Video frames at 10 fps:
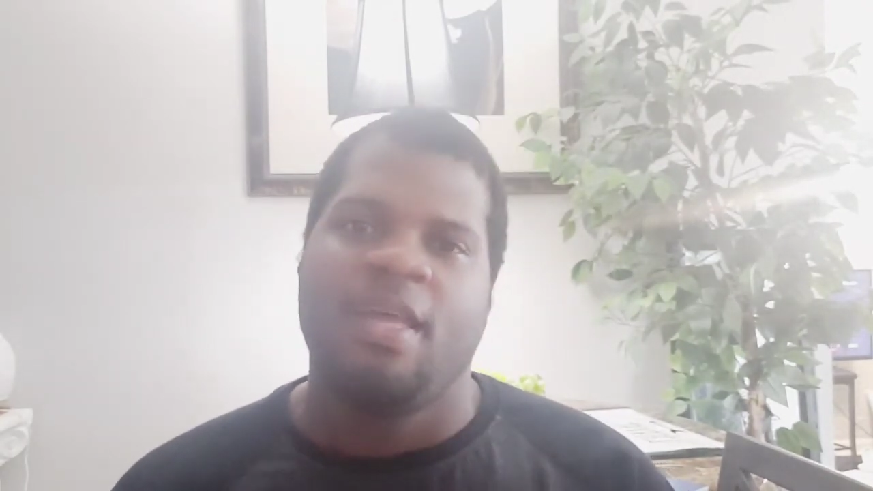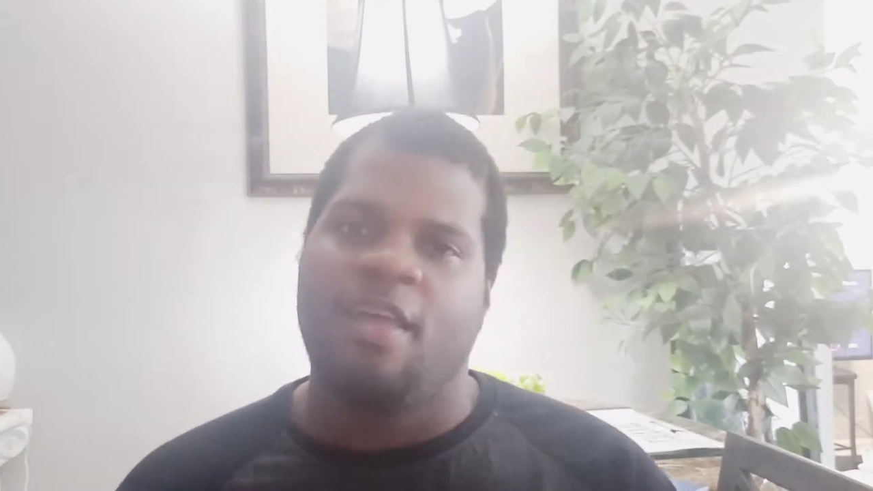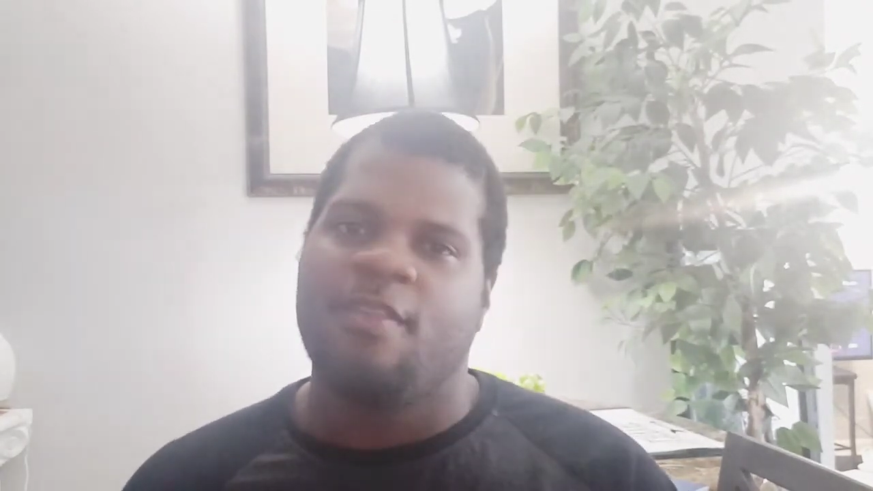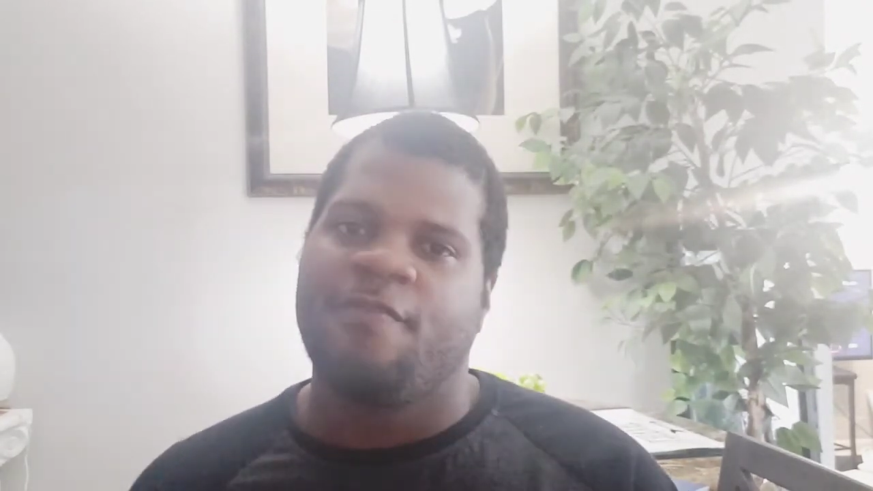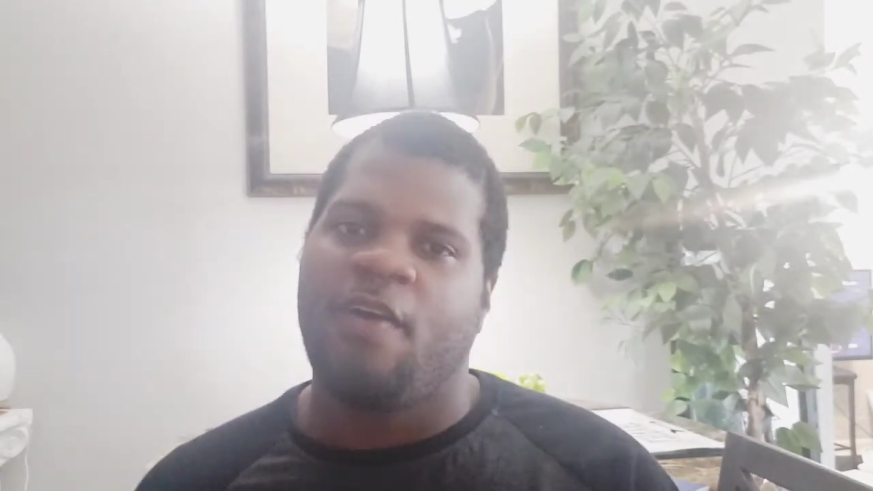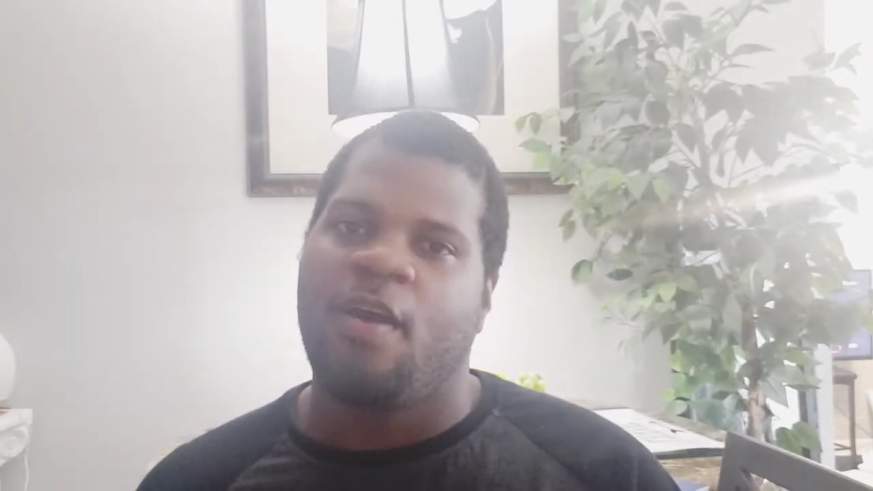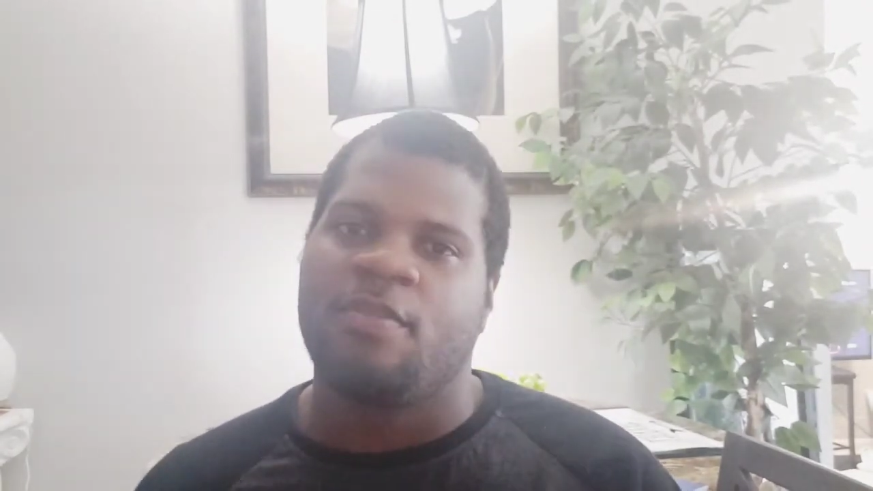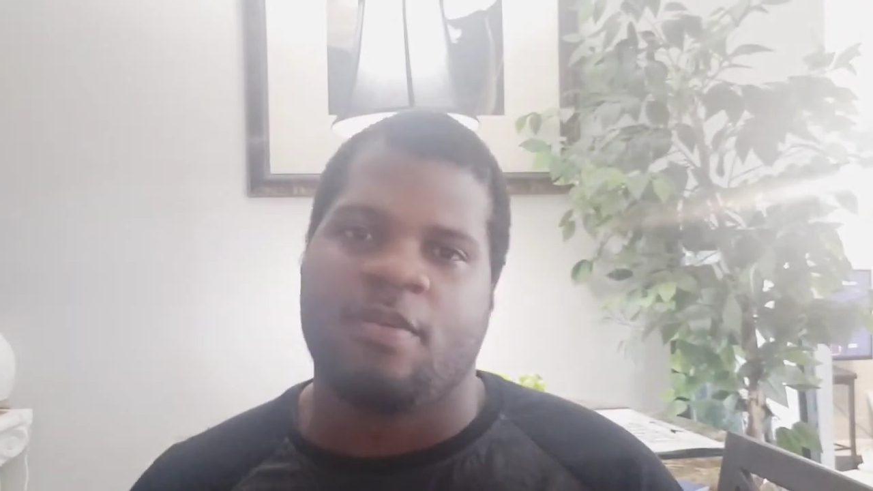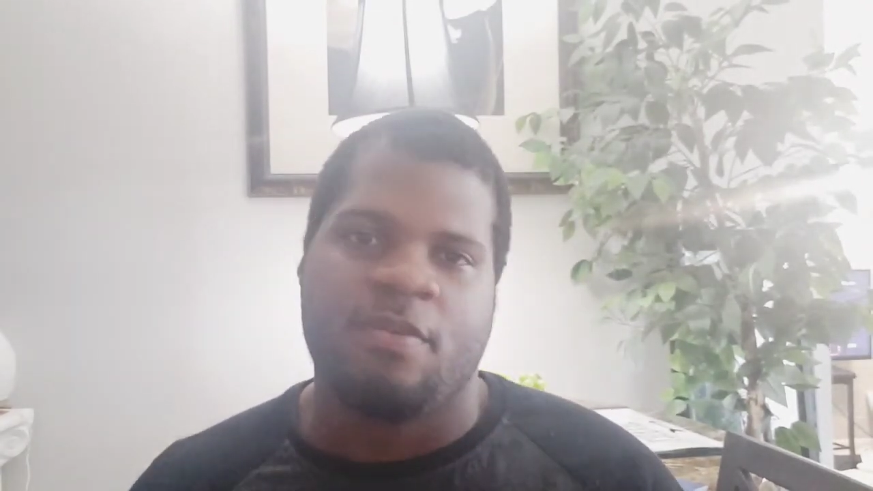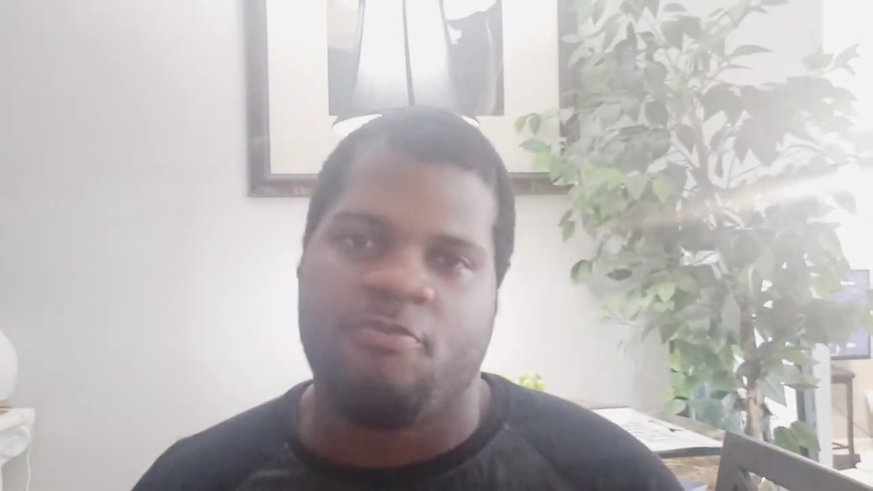And the
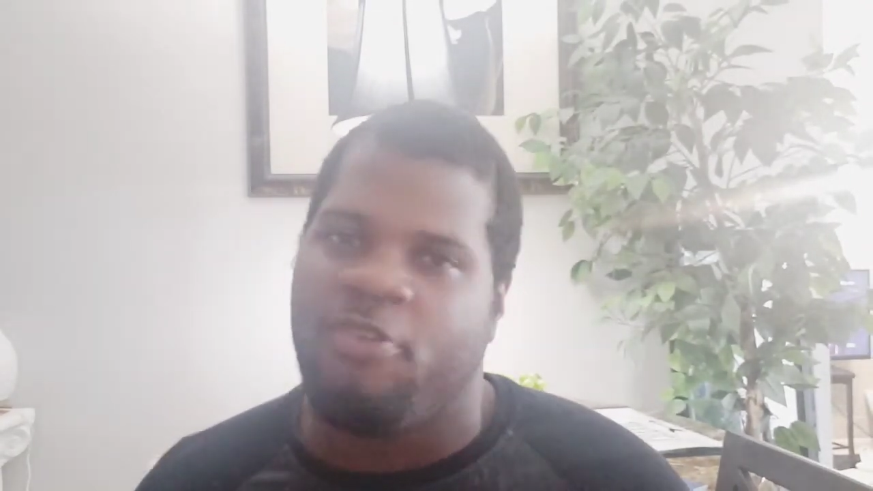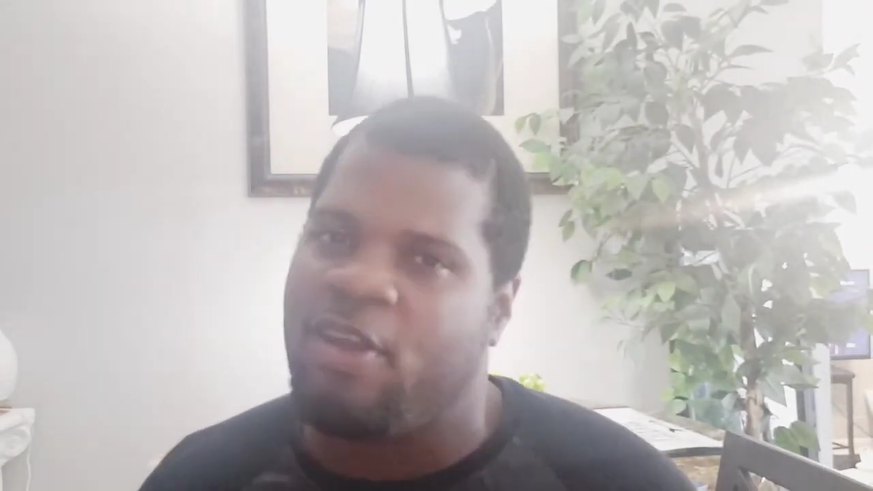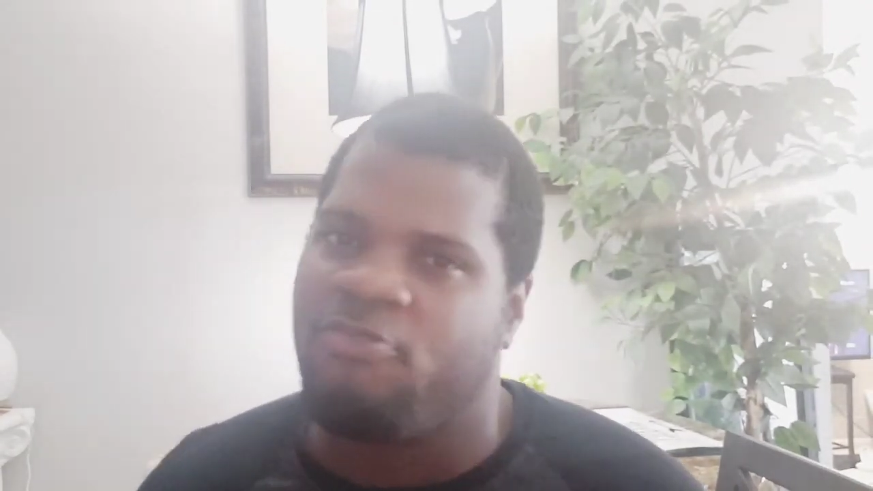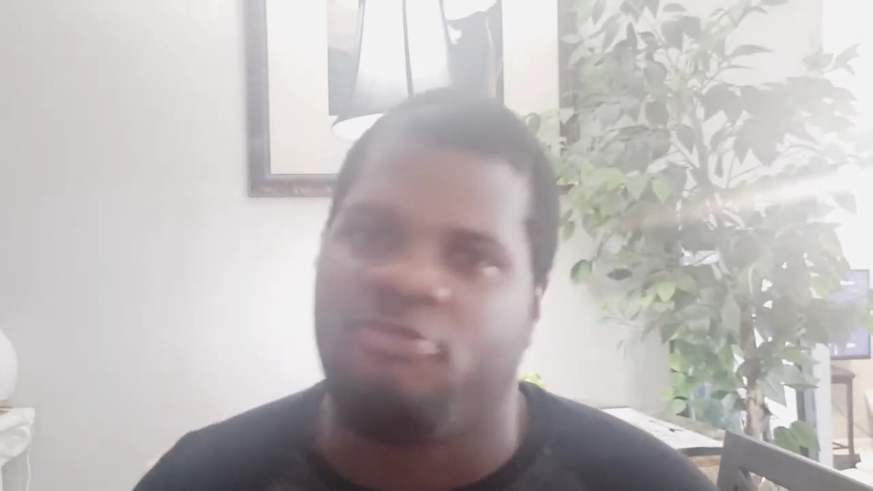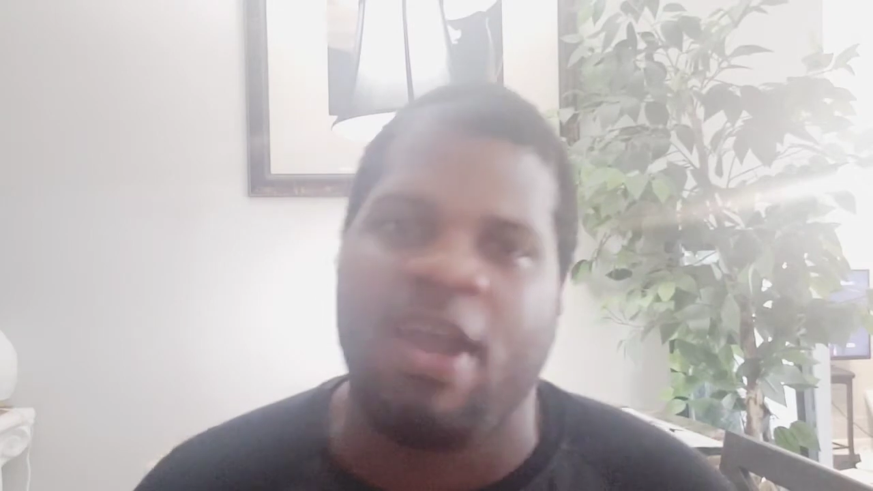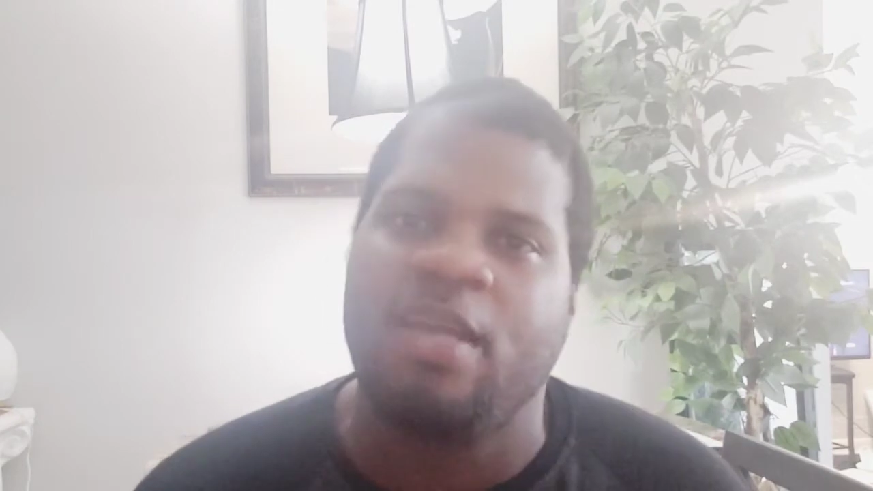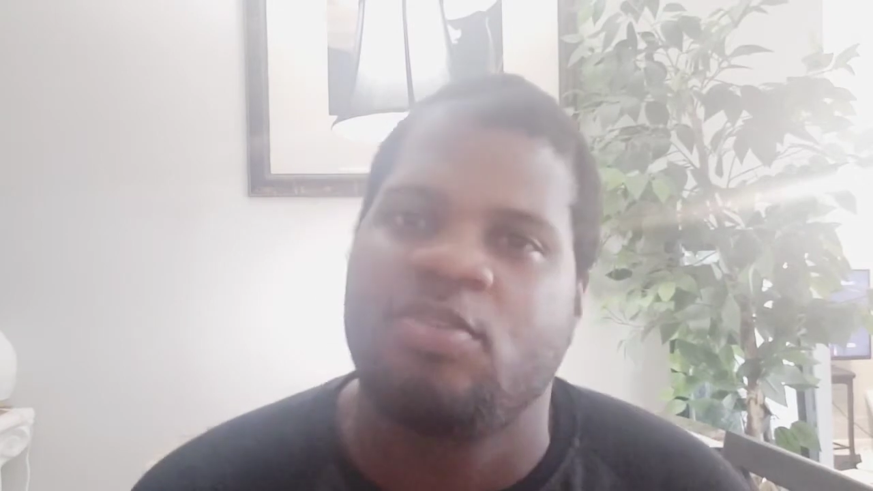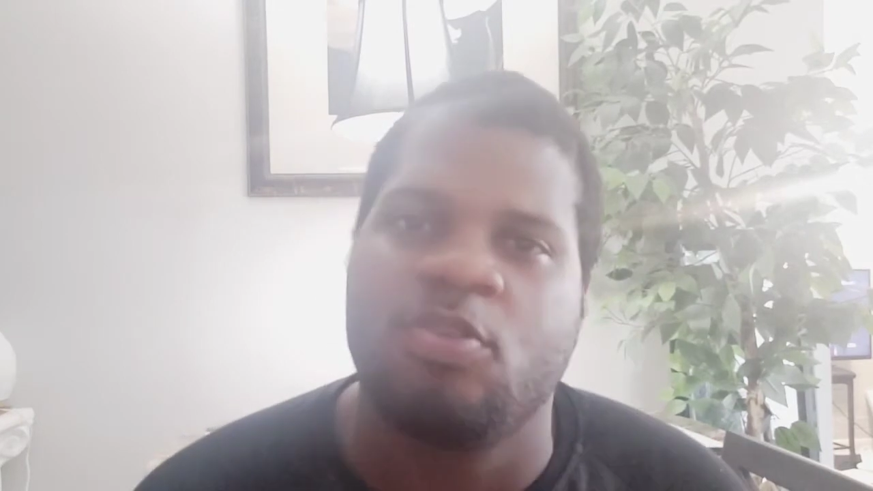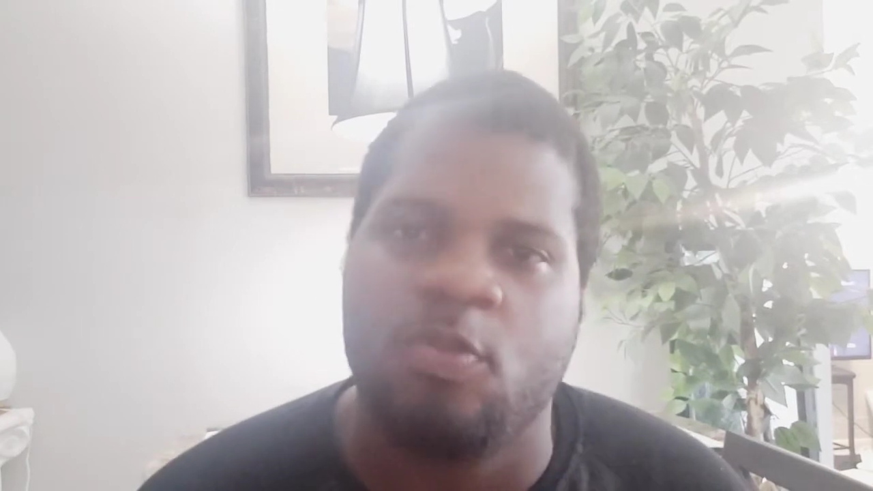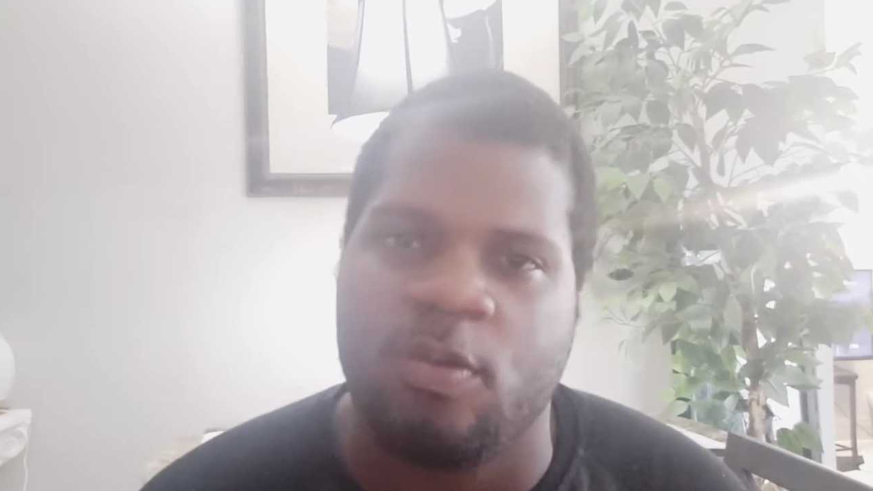father ran right
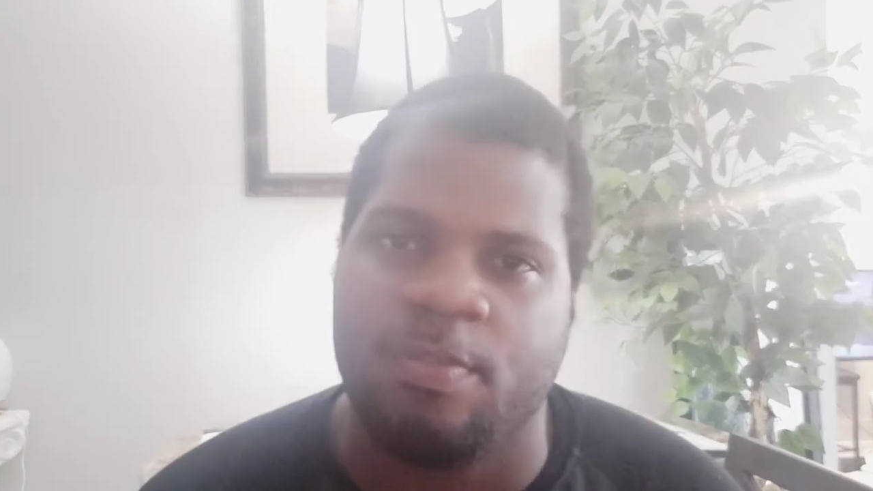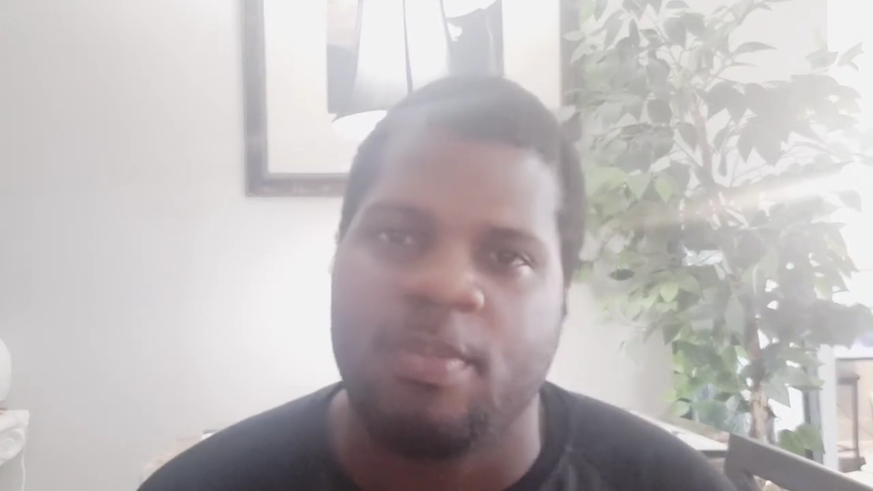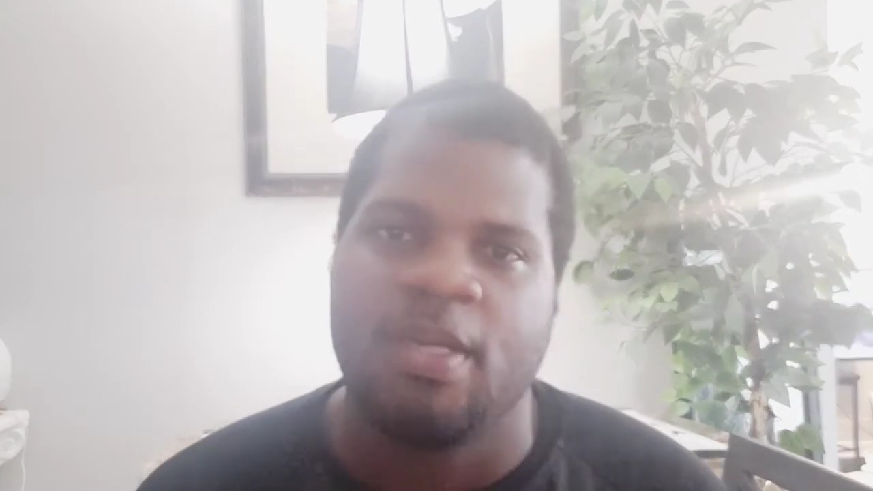to him